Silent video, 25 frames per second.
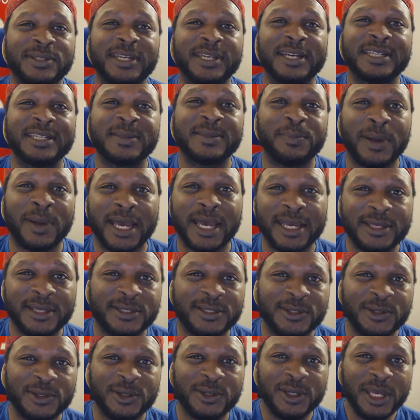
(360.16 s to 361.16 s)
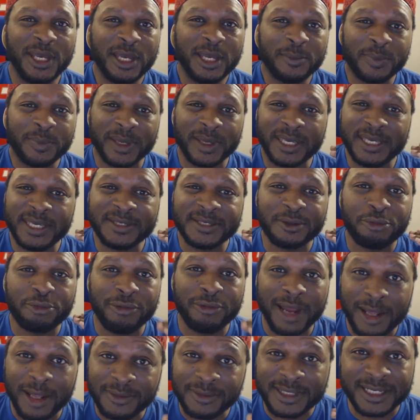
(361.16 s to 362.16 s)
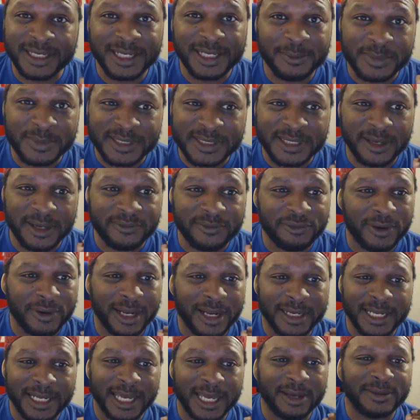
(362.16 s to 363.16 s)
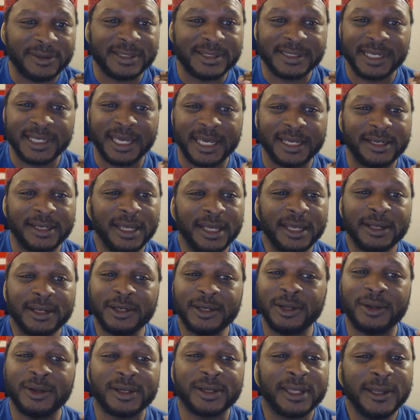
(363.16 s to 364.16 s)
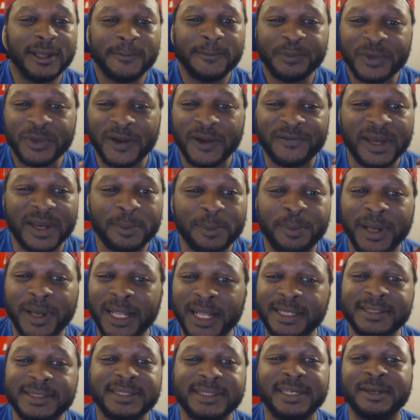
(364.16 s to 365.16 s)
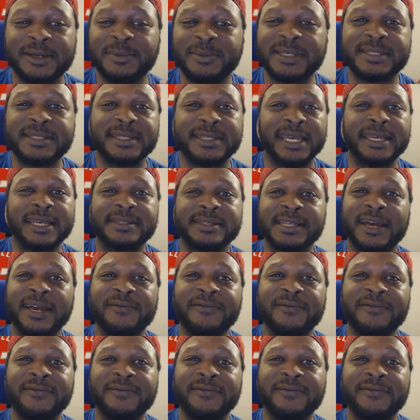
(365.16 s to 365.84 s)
to aspire to, but he's grounding himself right now and saying, look, I've had plenty of mistakes.